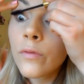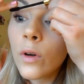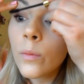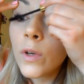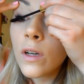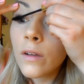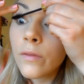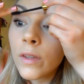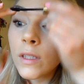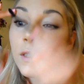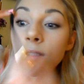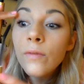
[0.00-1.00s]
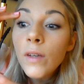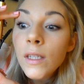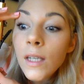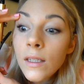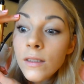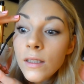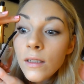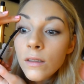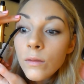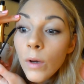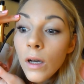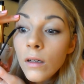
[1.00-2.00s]
The formula of this is fantastic
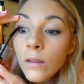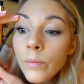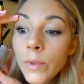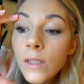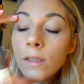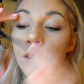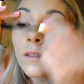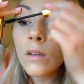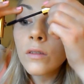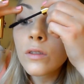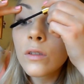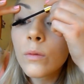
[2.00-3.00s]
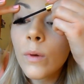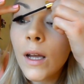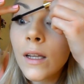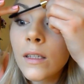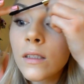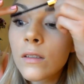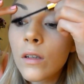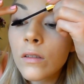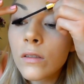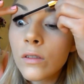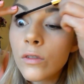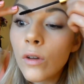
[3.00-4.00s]
as well because it's not too wet and it's
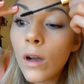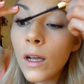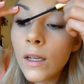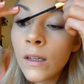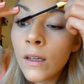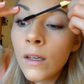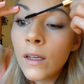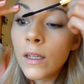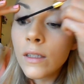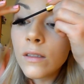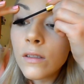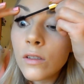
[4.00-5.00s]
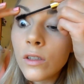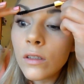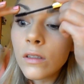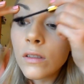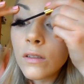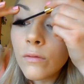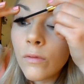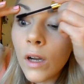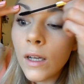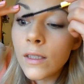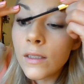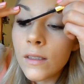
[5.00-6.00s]
not too dry. It's just
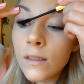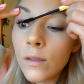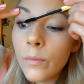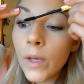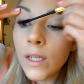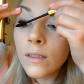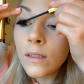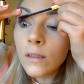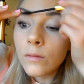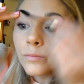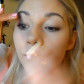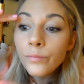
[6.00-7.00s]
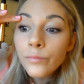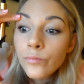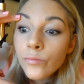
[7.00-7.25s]
right. It's amazing.